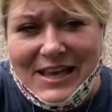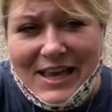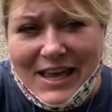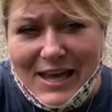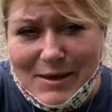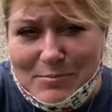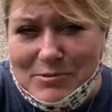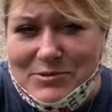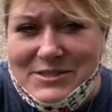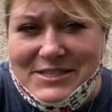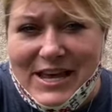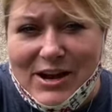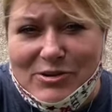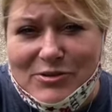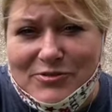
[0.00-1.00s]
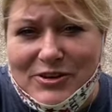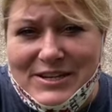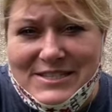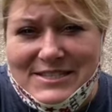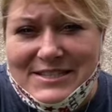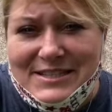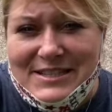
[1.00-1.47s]
Abel
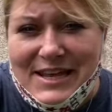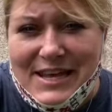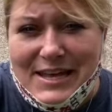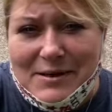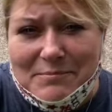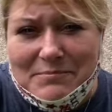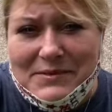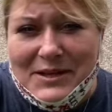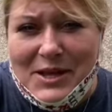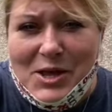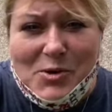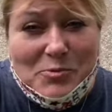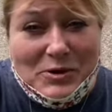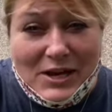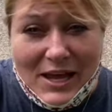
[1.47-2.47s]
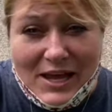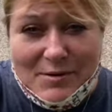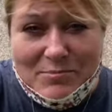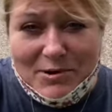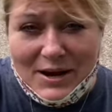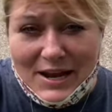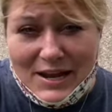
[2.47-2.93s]
sacrificed a lamb. When
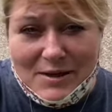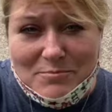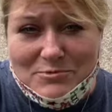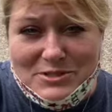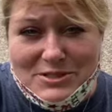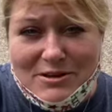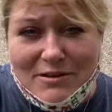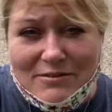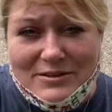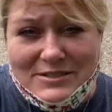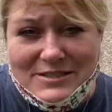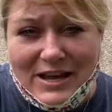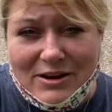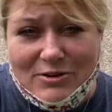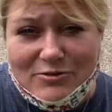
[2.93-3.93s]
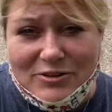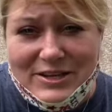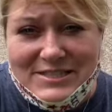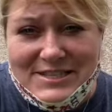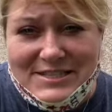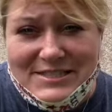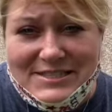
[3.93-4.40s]
Abraham was called to
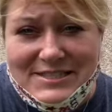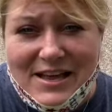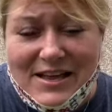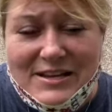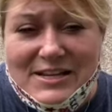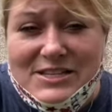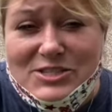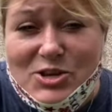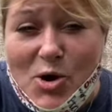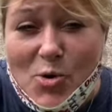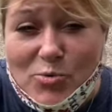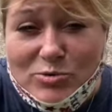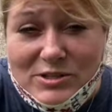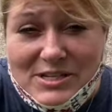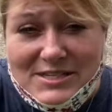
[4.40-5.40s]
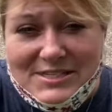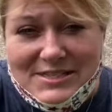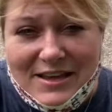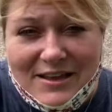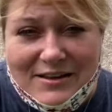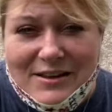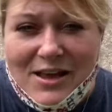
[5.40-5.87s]
sacrifice his son, his only
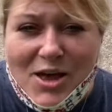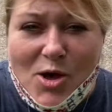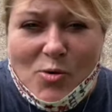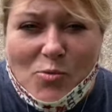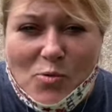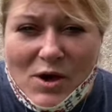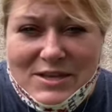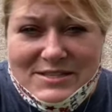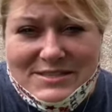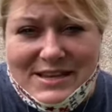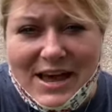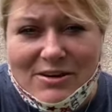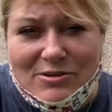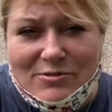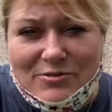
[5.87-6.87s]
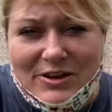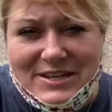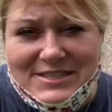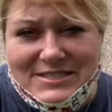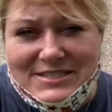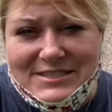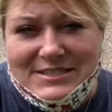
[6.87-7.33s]
son, what
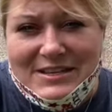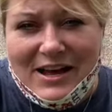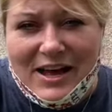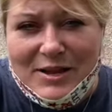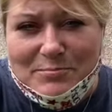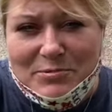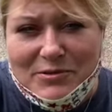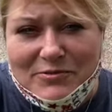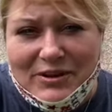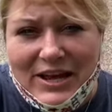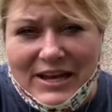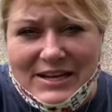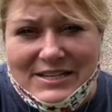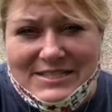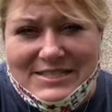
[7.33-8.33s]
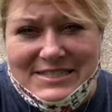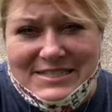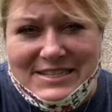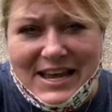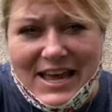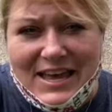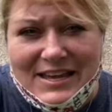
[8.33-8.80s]
sacrifice did God provide
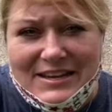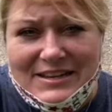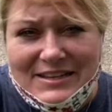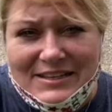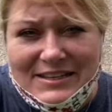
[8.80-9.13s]
instead?